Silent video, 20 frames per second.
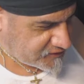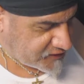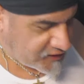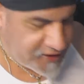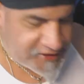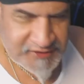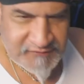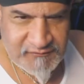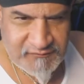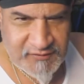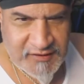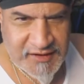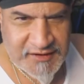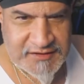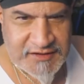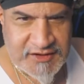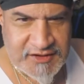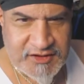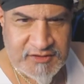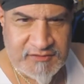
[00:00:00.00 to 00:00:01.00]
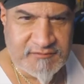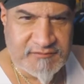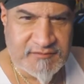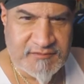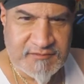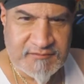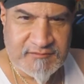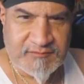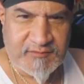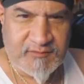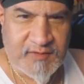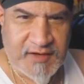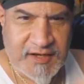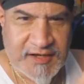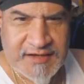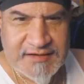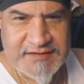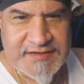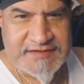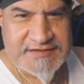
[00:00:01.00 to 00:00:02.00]
I never like to when I
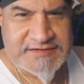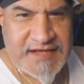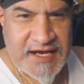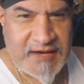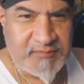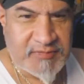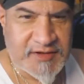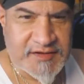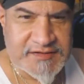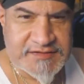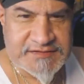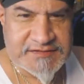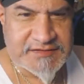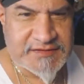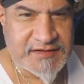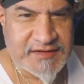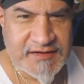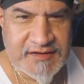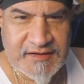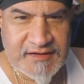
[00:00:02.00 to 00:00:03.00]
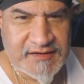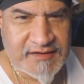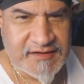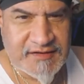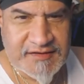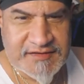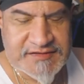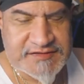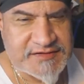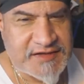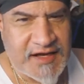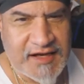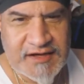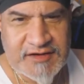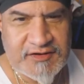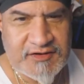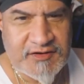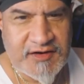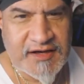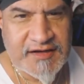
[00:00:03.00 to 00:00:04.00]
get these tablets. It's not
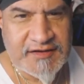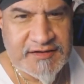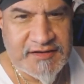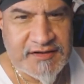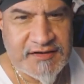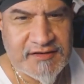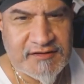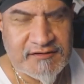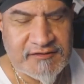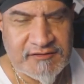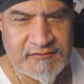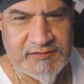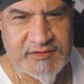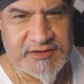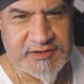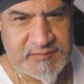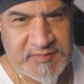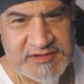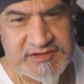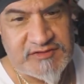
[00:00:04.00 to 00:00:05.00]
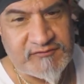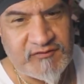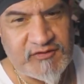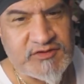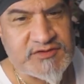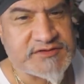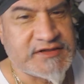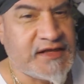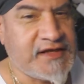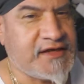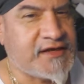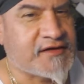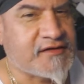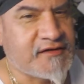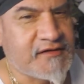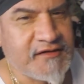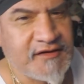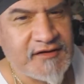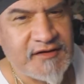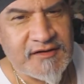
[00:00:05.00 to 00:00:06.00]
a good idea, especially if you're using ink,
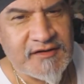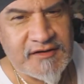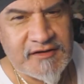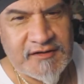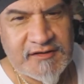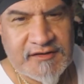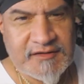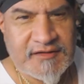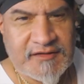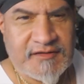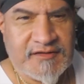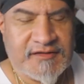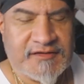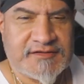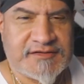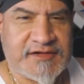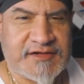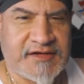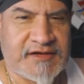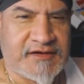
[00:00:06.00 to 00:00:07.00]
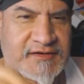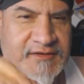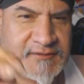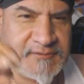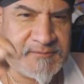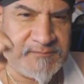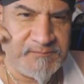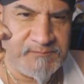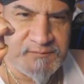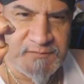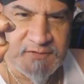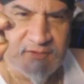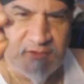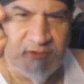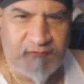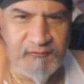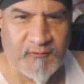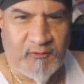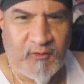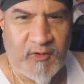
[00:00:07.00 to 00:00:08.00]
to
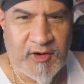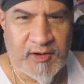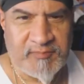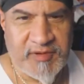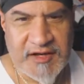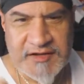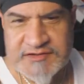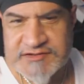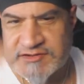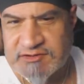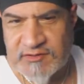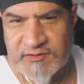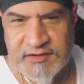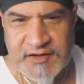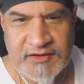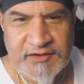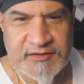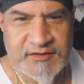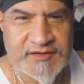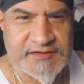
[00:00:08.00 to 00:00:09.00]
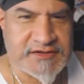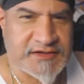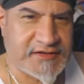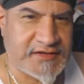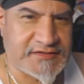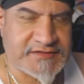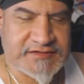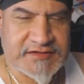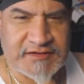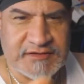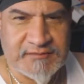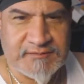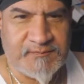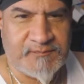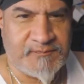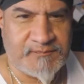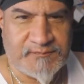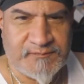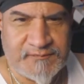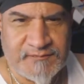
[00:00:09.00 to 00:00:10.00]
go from one page to another because then it's gonna
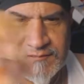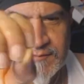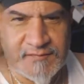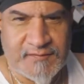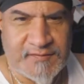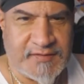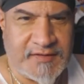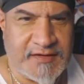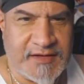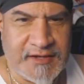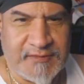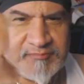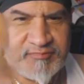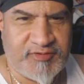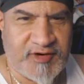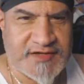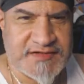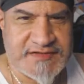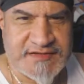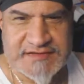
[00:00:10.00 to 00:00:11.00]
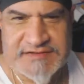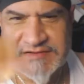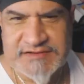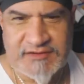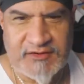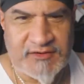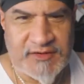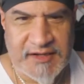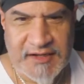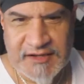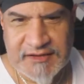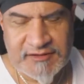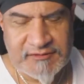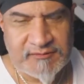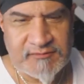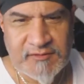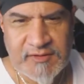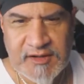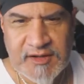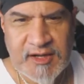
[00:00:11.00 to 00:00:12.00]
get impressions and all that,
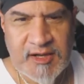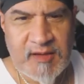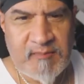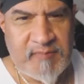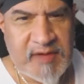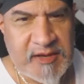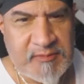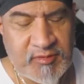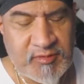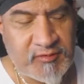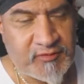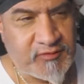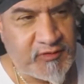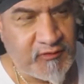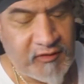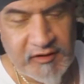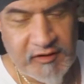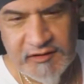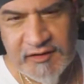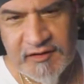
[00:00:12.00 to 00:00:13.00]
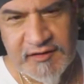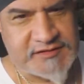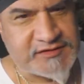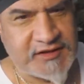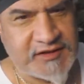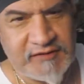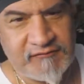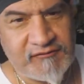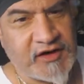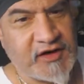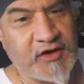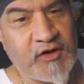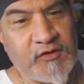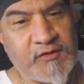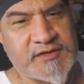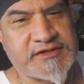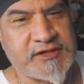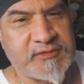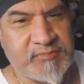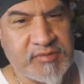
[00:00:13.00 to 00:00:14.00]
and people who aren't artists are never gonna
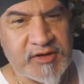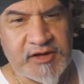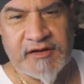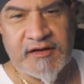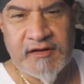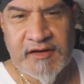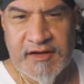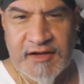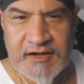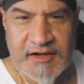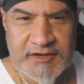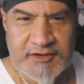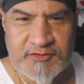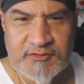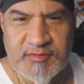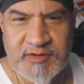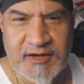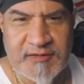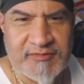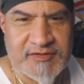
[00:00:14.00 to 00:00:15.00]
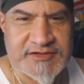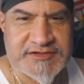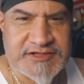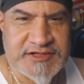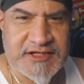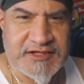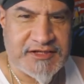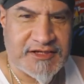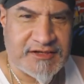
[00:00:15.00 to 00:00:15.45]
notice it, but you'll be able to see